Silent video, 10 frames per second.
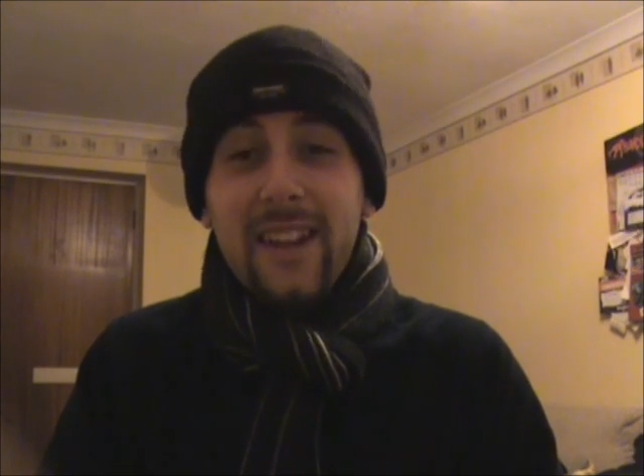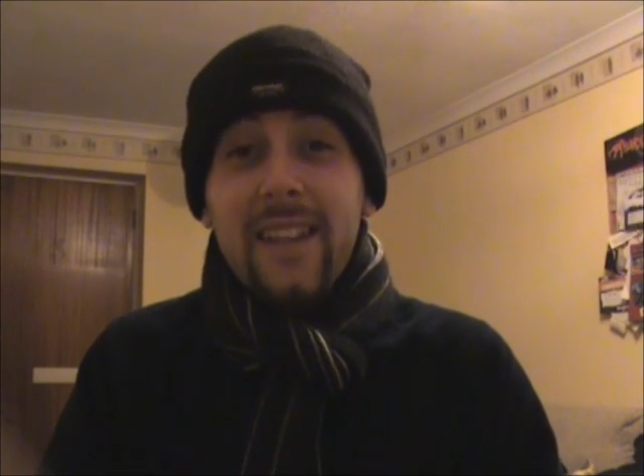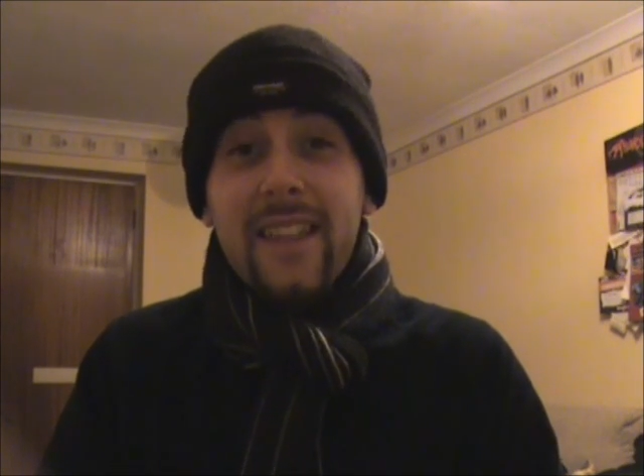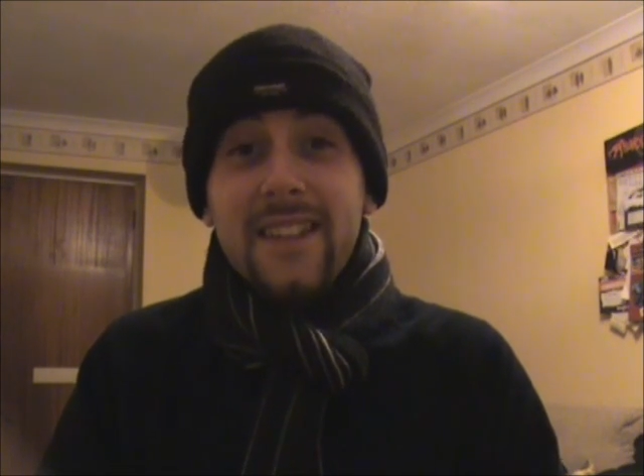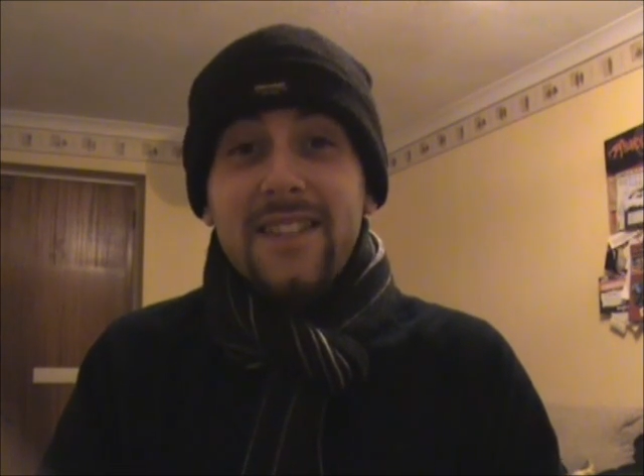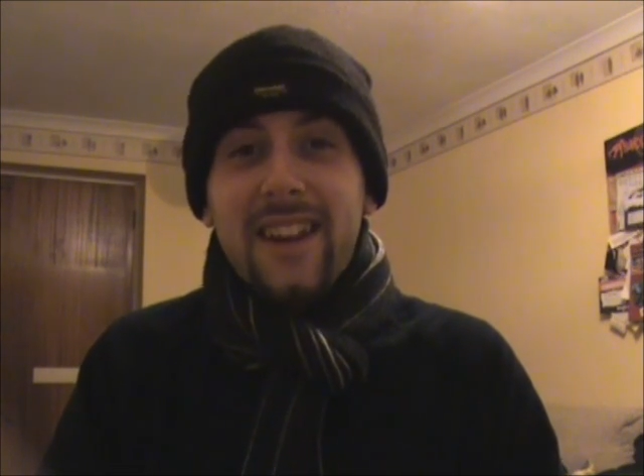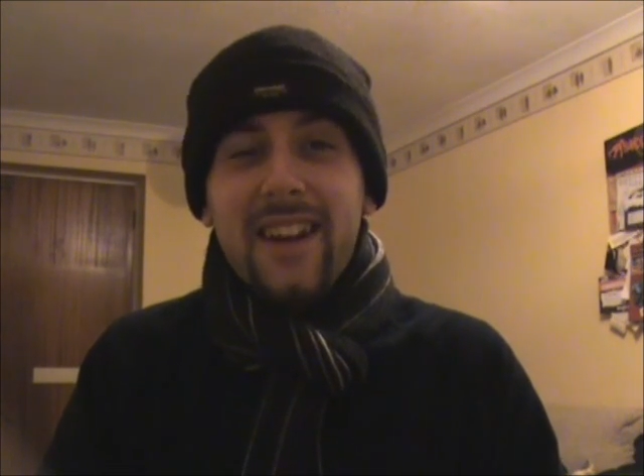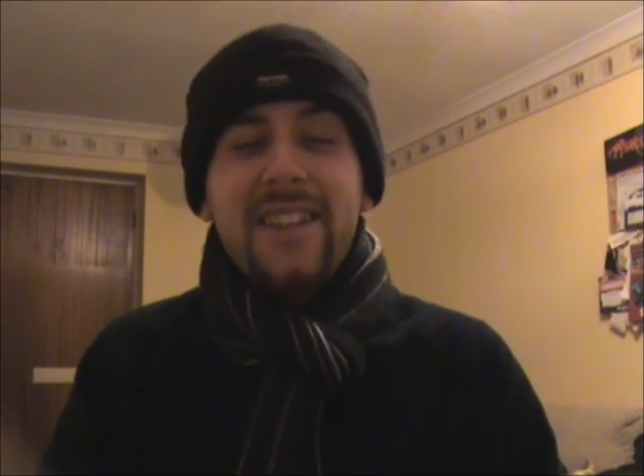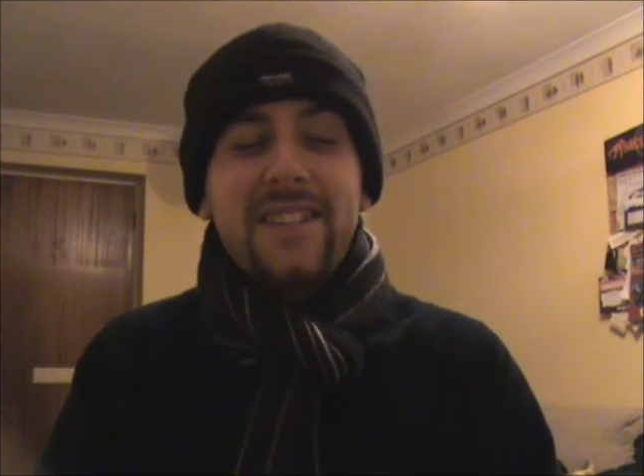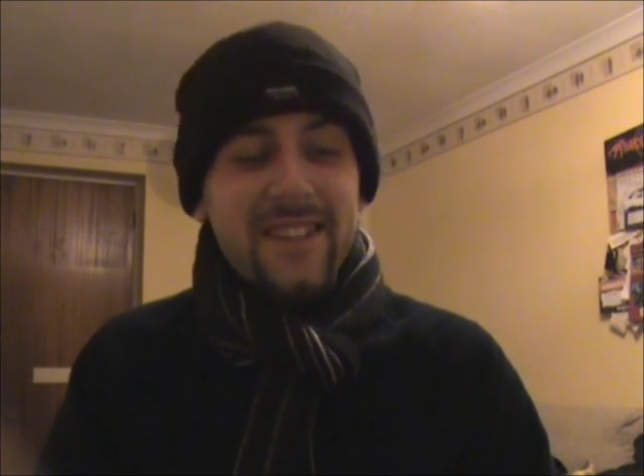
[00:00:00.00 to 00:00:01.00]
That's
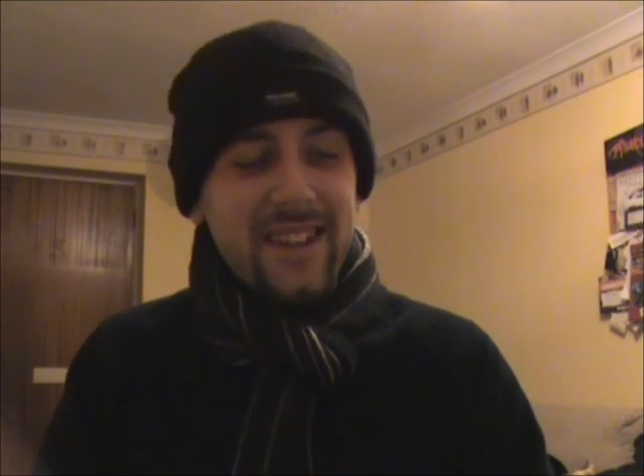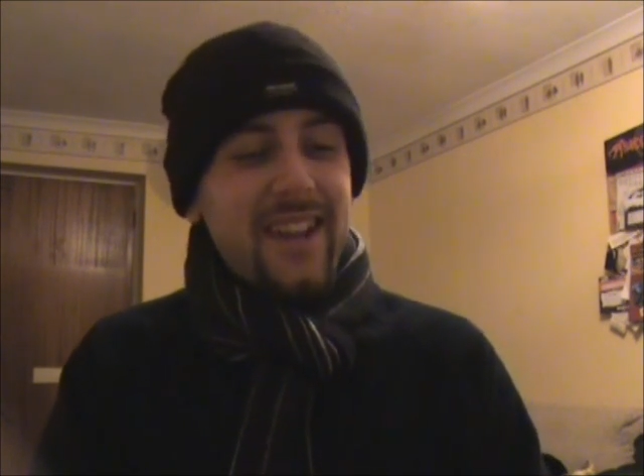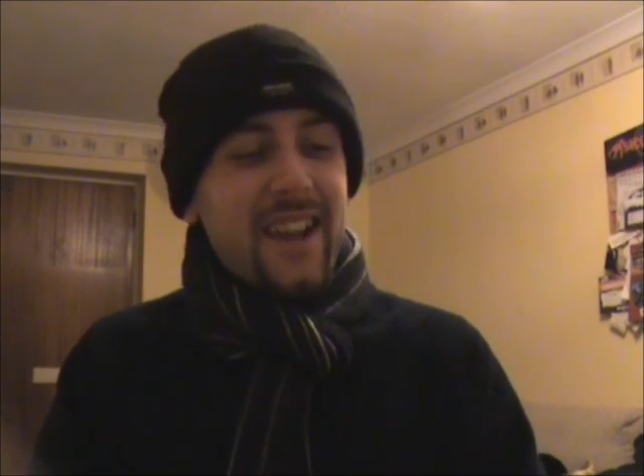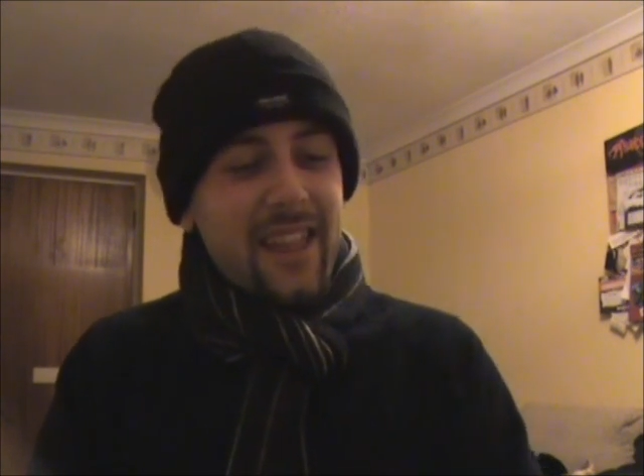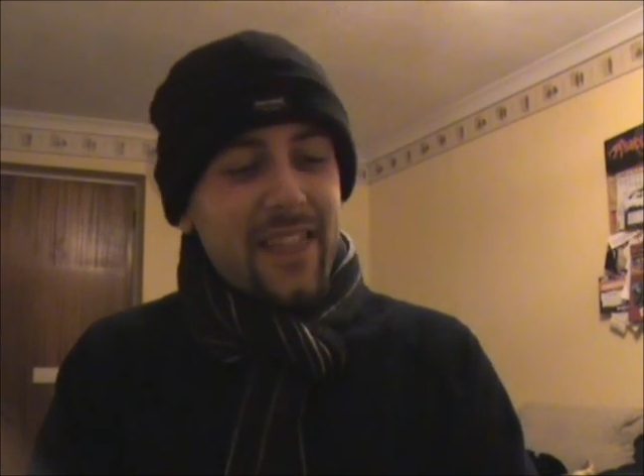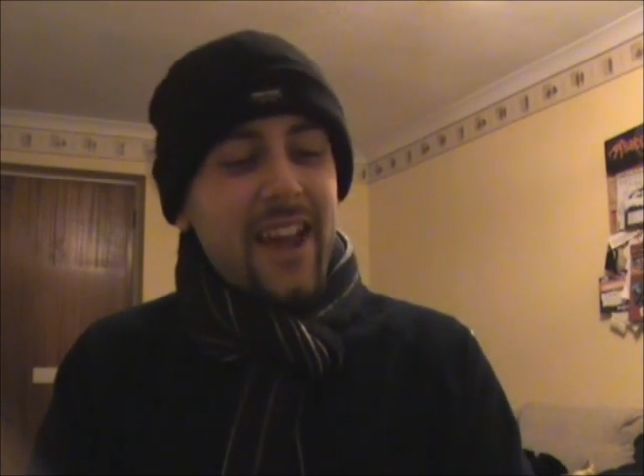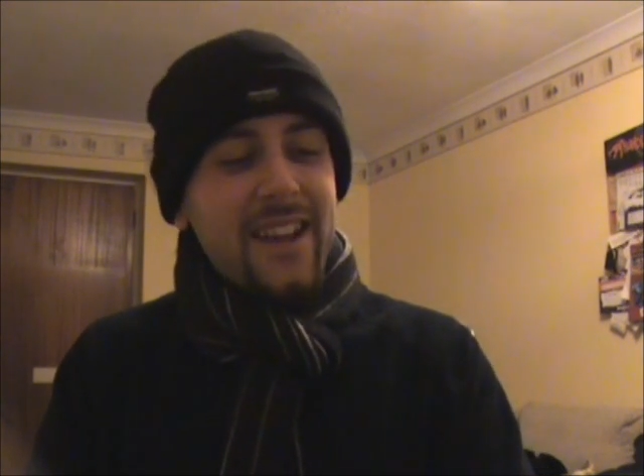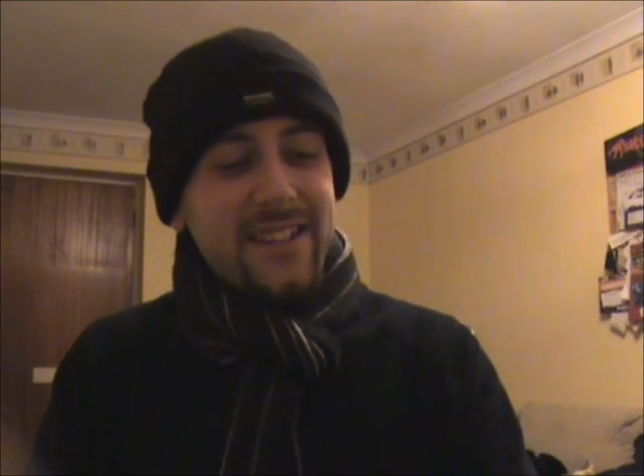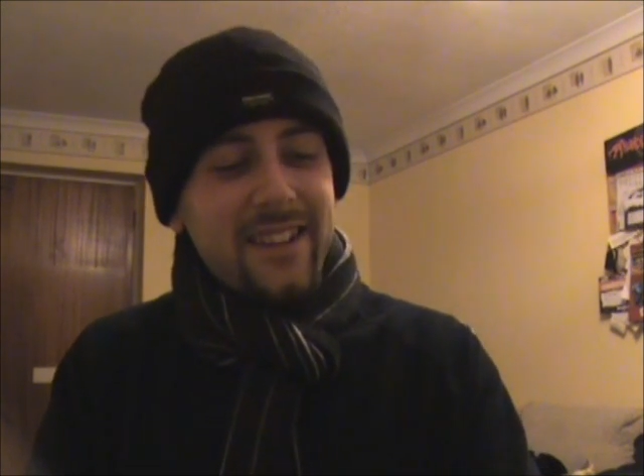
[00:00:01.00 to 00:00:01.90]
nice. That is a